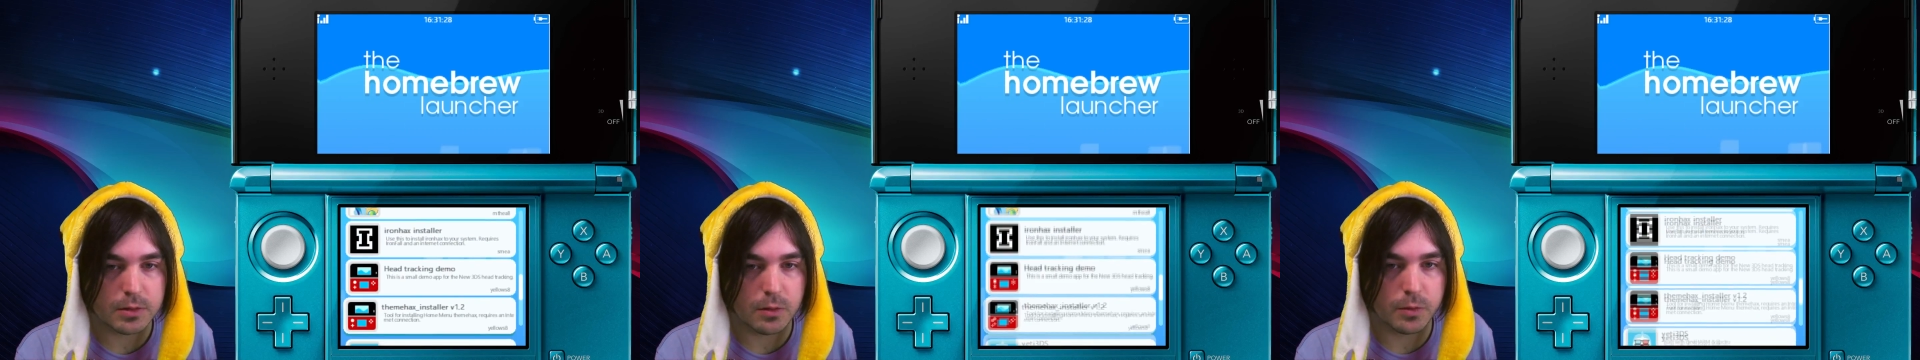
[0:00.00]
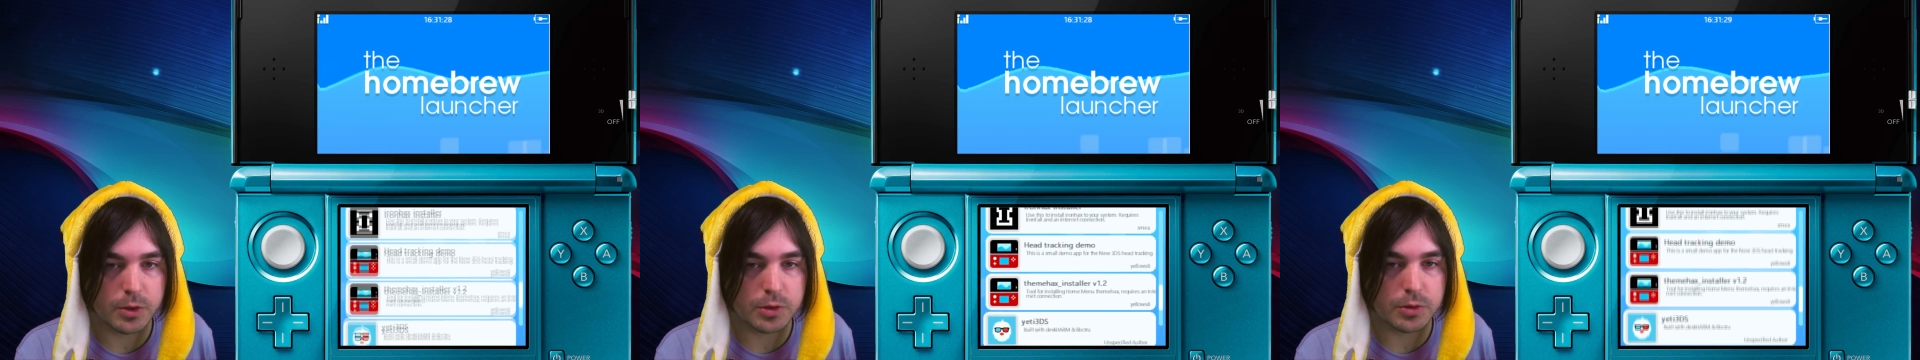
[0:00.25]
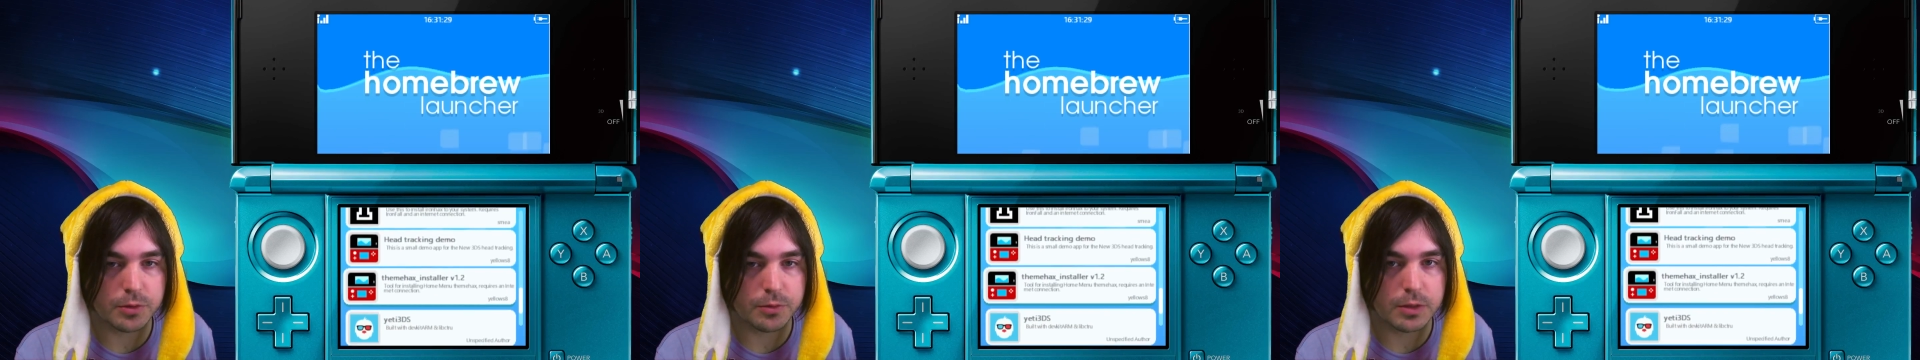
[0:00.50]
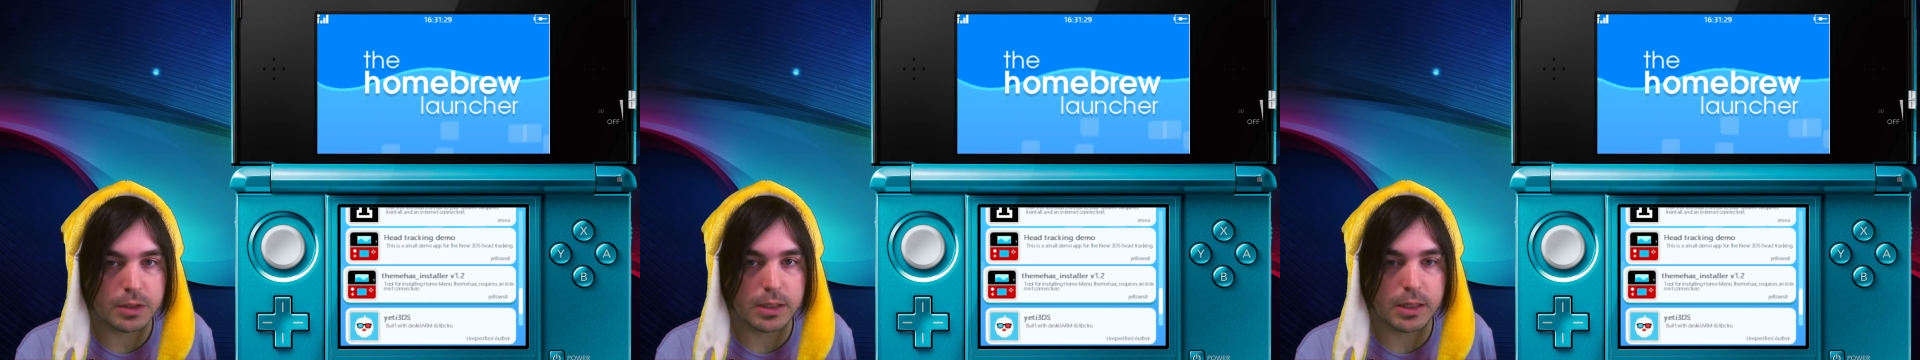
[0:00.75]
original
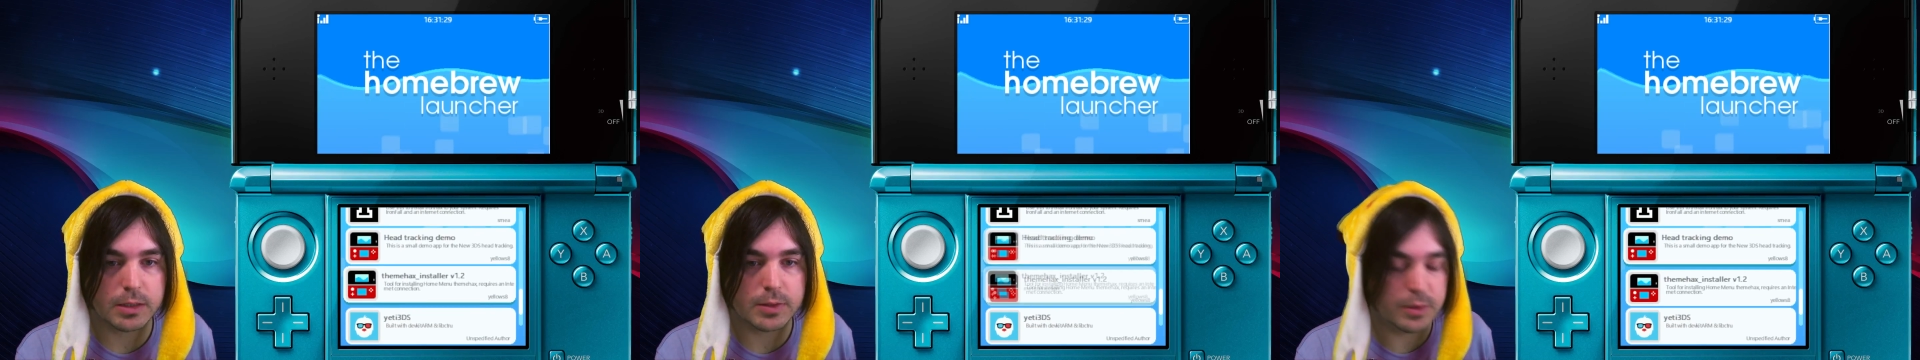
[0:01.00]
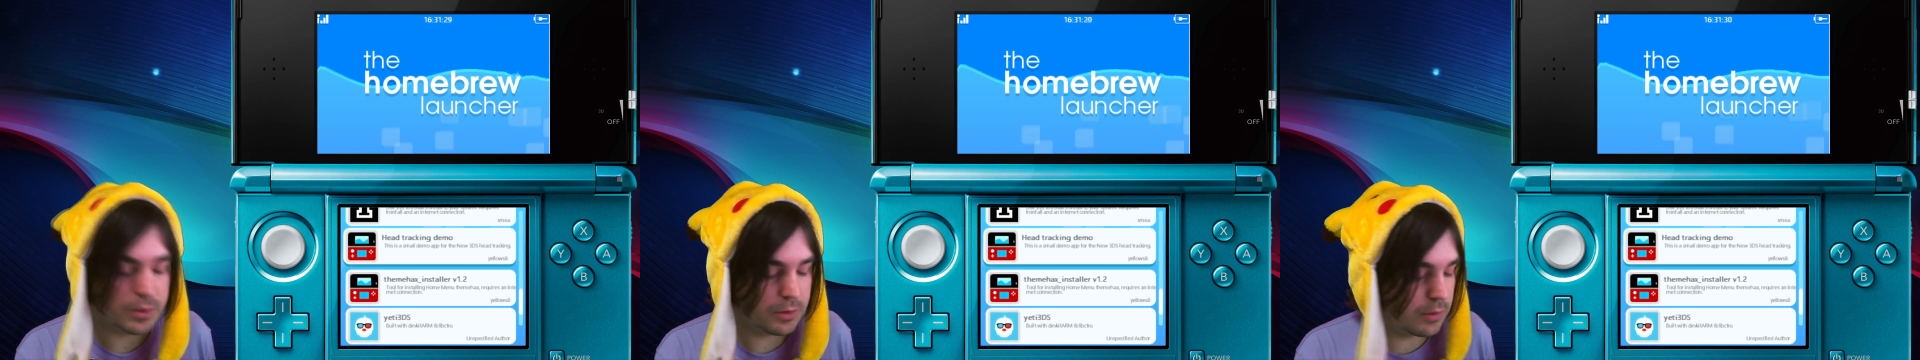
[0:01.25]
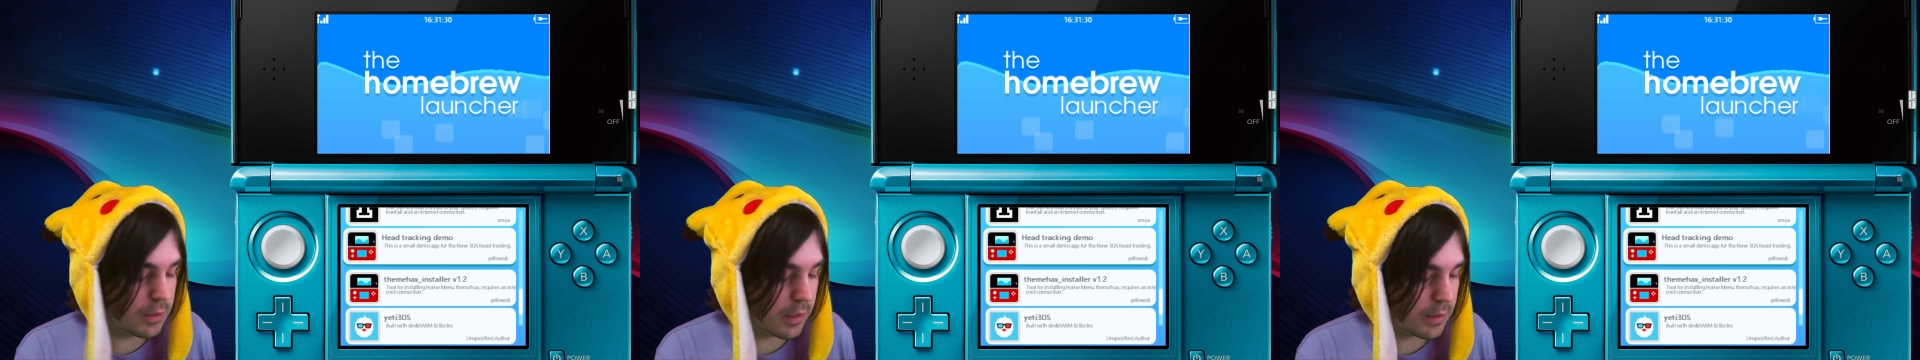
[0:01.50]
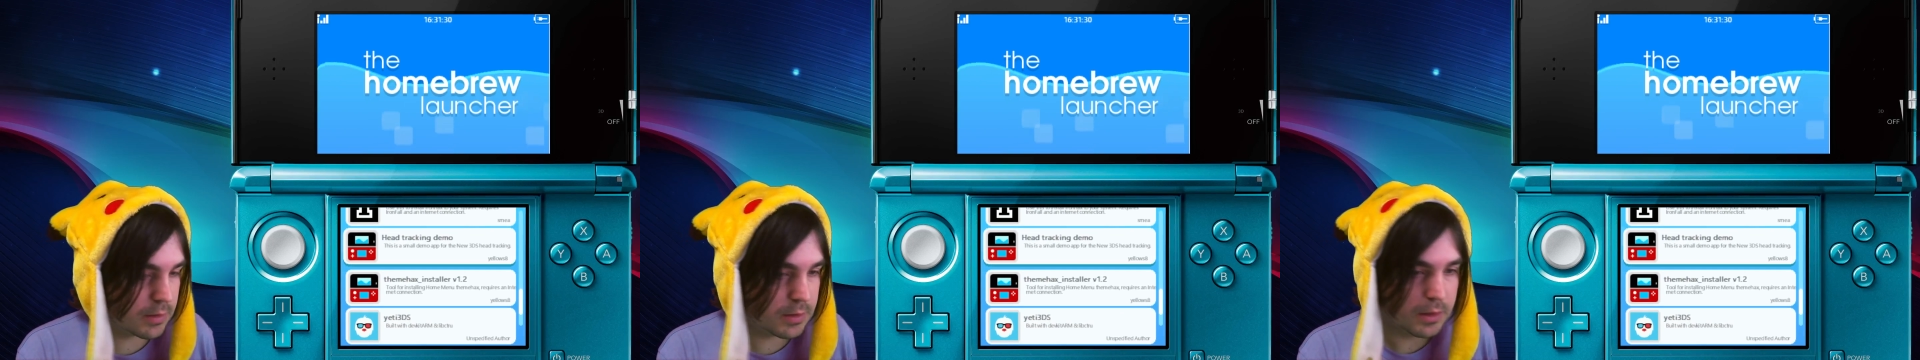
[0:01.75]
3DS and 2DS.